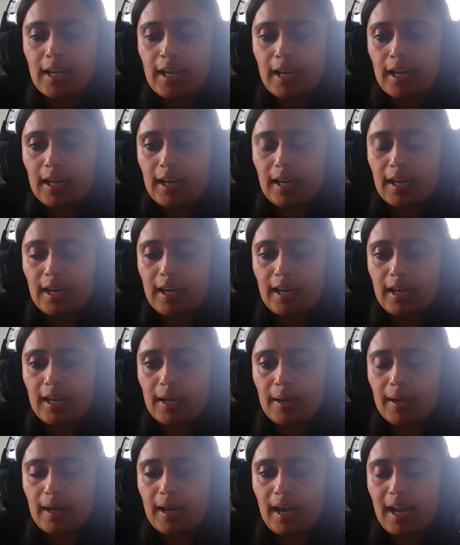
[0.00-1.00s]

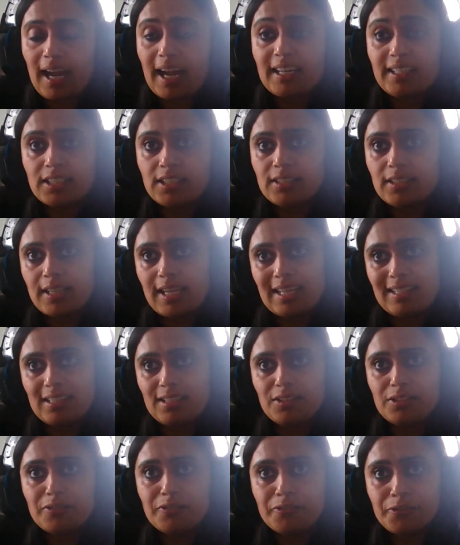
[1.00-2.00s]
I didn't
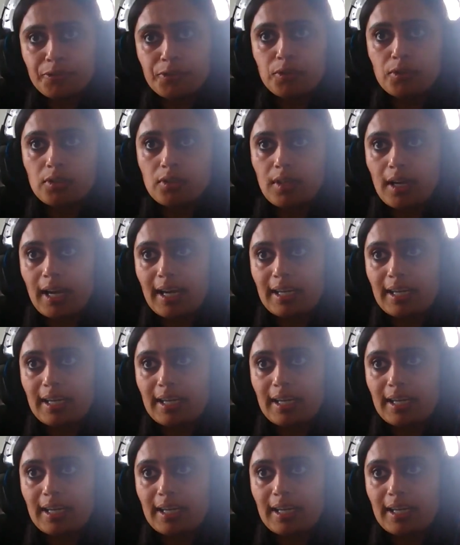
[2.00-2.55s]
attend the full.